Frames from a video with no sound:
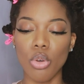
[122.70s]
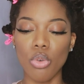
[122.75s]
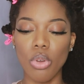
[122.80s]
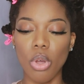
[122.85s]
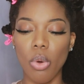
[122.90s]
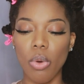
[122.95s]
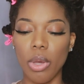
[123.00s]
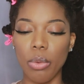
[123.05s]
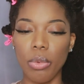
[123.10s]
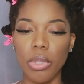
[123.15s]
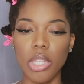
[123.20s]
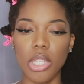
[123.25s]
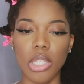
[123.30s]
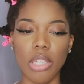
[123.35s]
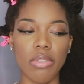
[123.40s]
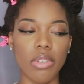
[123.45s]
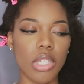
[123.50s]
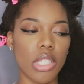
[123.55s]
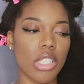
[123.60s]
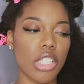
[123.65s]
don't go in with the
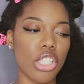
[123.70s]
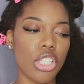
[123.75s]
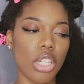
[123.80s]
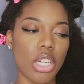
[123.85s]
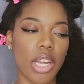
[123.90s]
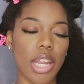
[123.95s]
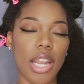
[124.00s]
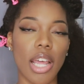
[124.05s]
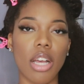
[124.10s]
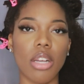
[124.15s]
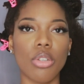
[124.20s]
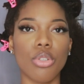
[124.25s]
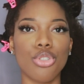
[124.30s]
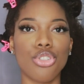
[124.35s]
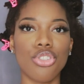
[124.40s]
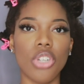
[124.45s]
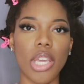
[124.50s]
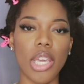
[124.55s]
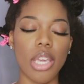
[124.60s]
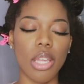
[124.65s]
leave-in conditioner and I'll go
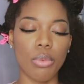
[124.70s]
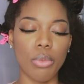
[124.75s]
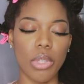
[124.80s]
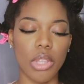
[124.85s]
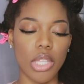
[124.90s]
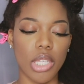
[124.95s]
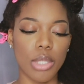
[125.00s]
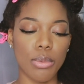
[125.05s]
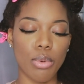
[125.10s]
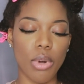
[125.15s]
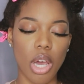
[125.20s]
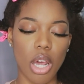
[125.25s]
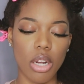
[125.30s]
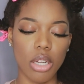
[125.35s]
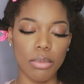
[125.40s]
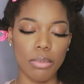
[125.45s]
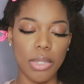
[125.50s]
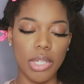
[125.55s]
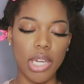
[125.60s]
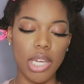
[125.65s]
straight in with this
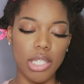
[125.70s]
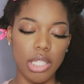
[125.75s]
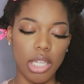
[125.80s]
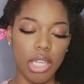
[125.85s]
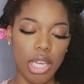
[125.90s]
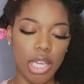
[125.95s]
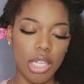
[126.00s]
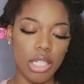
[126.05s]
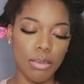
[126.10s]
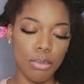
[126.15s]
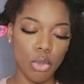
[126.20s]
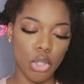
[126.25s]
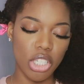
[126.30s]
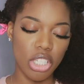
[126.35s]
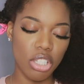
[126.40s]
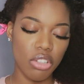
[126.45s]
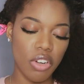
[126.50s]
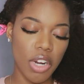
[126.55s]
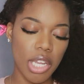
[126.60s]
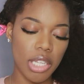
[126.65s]
product because it is
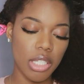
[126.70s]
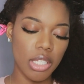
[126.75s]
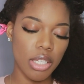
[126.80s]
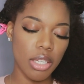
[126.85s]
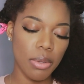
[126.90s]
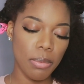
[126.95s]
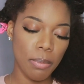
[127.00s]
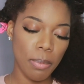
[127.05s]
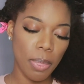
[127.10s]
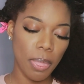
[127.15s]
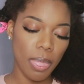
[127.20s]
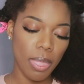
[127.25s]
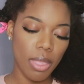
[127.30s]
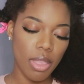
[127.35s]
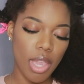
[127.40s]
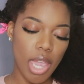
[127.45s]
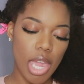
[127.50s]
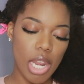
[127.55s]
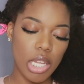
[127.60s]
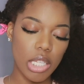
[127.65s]
moisturizing
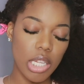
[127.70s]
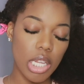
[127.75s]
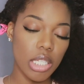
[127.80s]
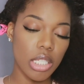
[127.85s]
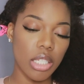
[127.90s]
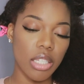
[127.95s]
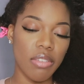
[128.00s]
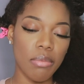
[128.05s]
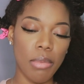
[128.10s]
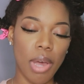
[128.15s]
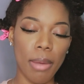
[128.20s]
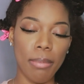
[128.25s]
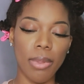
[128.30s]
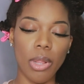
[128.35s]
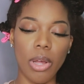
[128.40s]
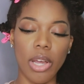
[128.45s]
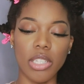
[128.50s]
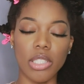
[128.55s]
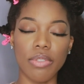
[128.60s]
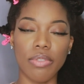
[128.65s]
and it does leave my
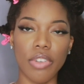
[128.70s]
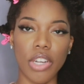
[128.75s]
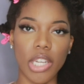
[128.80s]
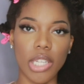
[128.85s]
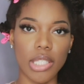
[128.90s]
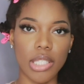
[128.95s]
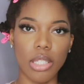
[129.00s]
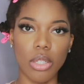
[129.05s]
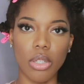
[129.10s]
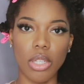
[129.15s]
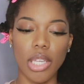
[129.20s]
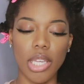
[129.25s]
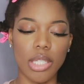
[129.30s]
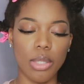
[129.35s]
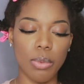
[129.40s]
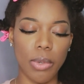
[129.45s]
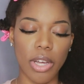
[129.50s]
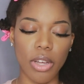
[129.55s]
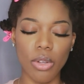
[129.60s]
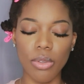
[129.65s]
blowouts very silky
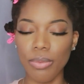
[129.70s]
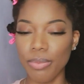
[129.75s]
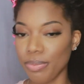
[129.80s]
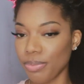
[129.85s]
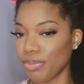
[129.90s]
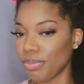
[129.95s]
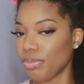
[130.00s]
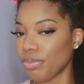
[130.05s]
as well.